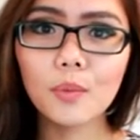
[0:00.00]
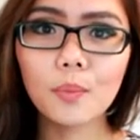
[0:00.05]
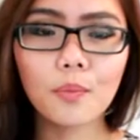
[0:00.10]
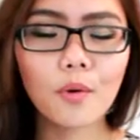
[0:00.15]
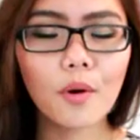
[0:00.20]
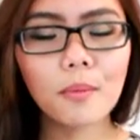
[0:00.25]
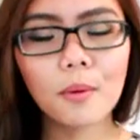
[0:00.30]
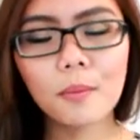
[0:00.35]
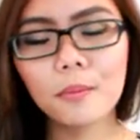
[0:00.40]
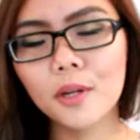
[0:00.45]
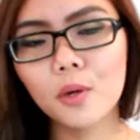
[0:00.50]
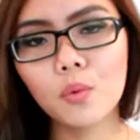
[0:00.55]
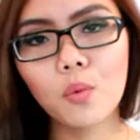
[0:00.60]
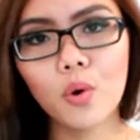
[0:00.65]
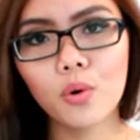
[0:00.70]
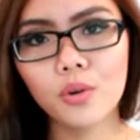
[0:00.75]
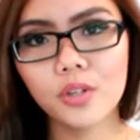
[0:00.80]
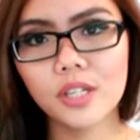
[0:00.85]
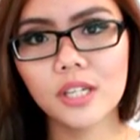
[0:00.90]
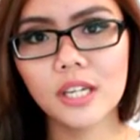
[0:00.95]
probably
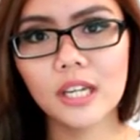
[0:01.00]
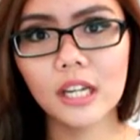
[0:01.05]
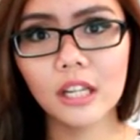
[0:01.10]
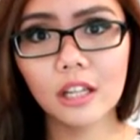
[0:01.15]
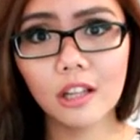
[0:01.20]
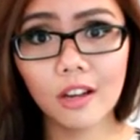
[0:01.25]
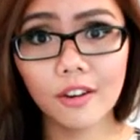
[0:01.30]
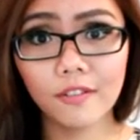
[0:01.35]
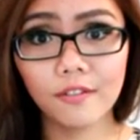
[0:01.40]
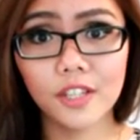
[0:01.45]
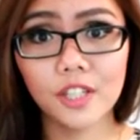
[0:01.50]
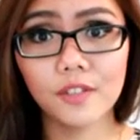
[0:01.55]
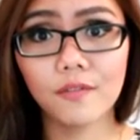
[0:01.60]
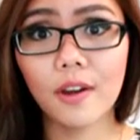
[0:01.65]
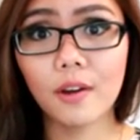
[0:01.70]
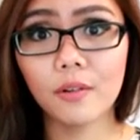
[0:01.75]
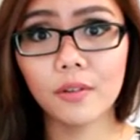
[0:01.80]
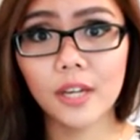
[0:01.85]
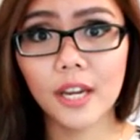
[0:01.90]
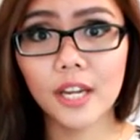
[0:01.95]
won't need a lot of this
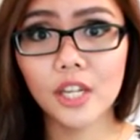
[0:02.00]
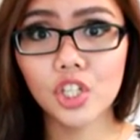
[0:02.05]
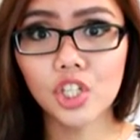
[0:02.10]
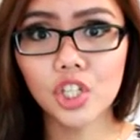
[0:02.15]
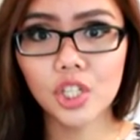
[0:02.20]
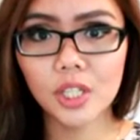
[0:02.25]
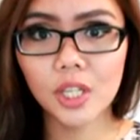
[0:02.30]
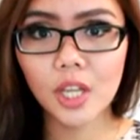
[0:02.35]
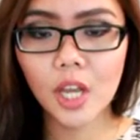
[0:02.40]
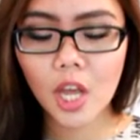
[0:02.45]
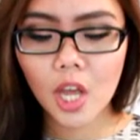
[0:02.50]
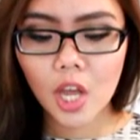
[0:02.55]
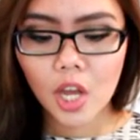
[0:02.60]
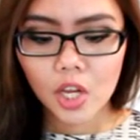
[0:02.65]
foundation.